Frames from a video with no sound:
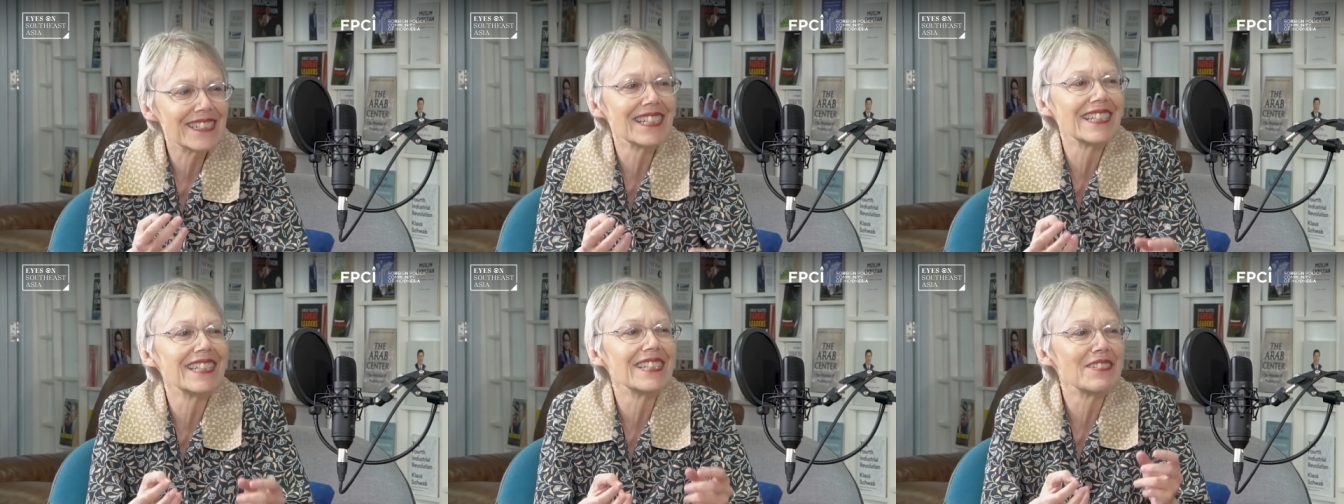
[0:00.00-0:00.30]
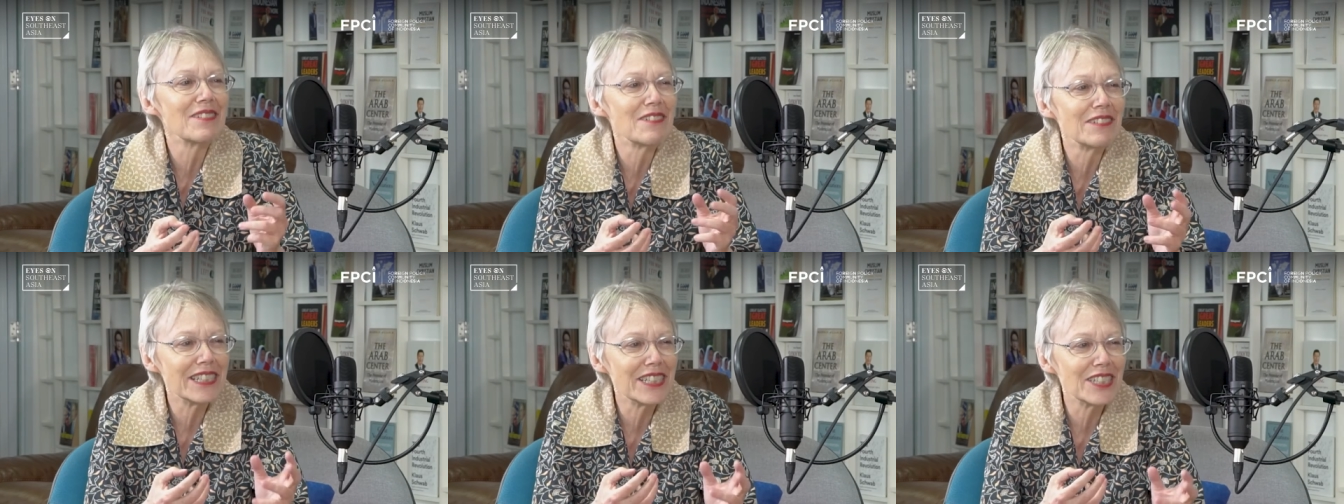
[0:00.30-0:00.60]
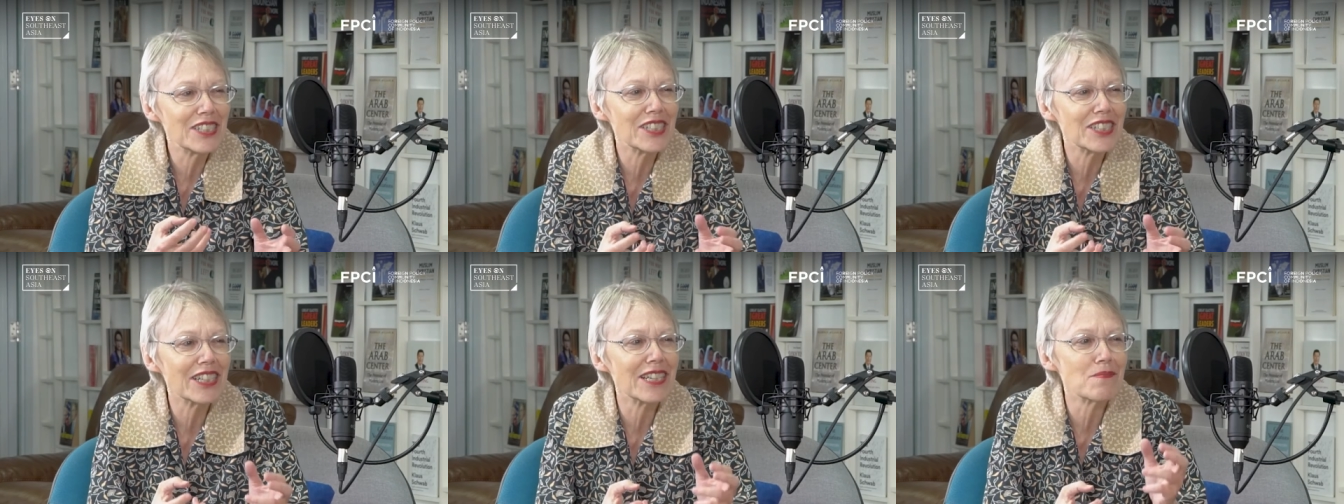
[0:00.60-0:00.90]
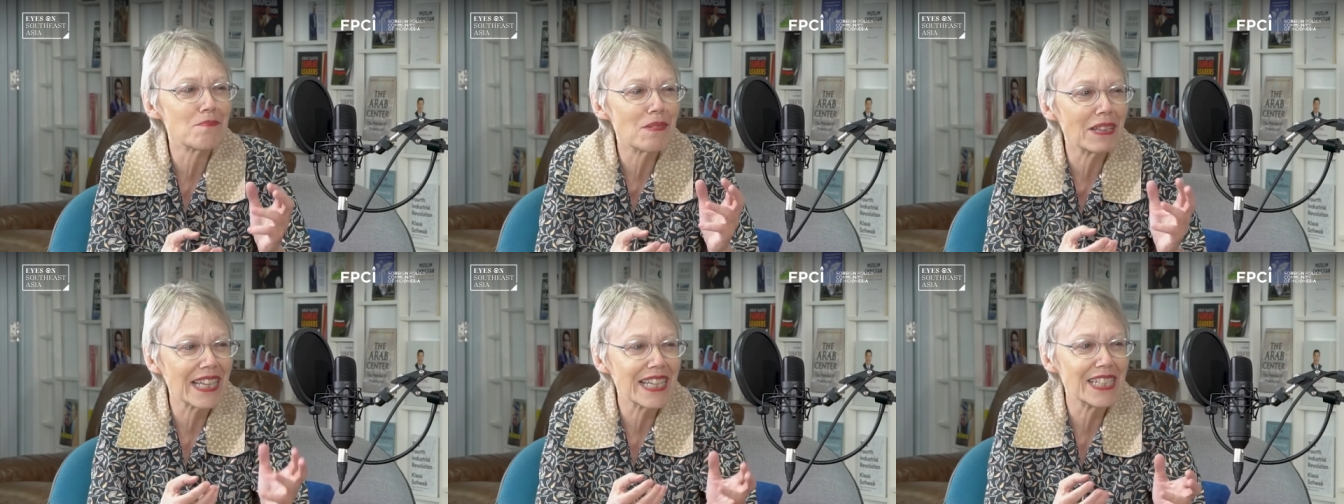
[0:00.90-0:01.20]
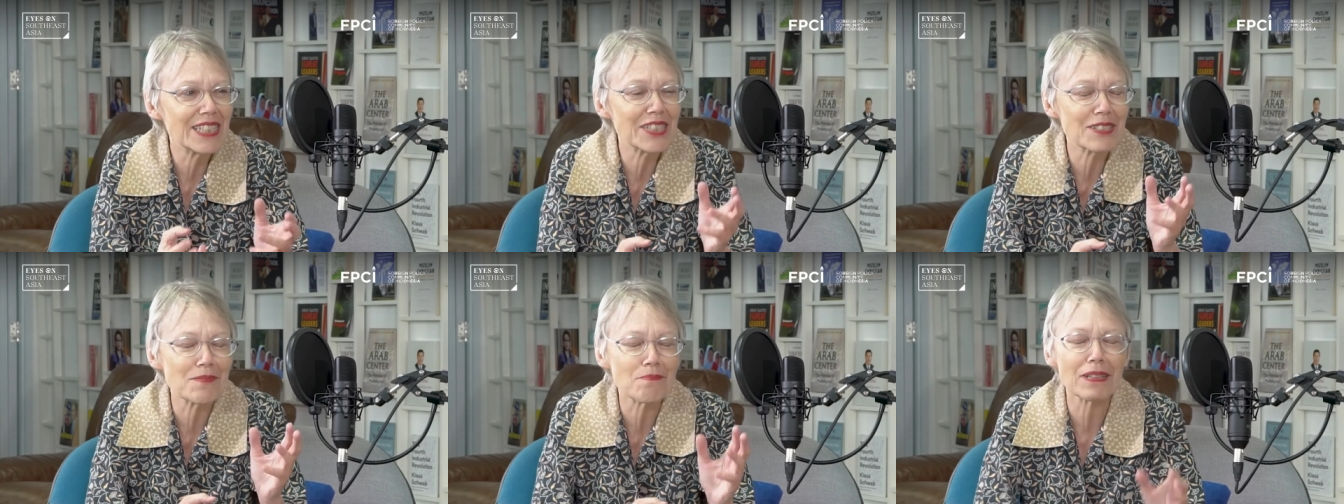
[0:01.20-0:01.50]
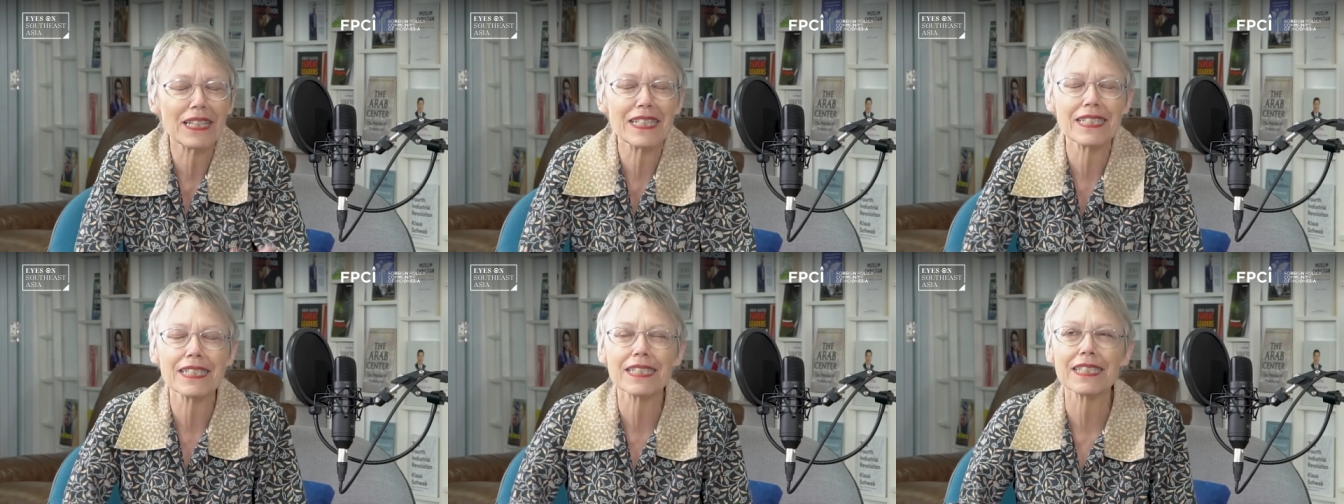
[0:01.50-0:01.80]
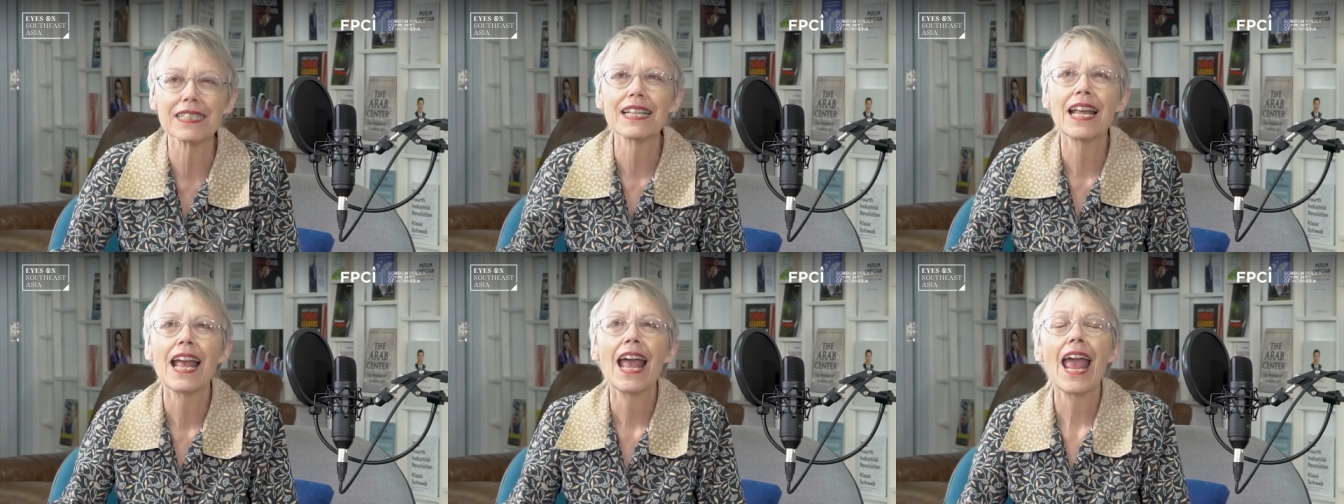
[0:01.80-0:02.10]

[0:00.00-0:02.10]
in Indonesia and Malaysian places.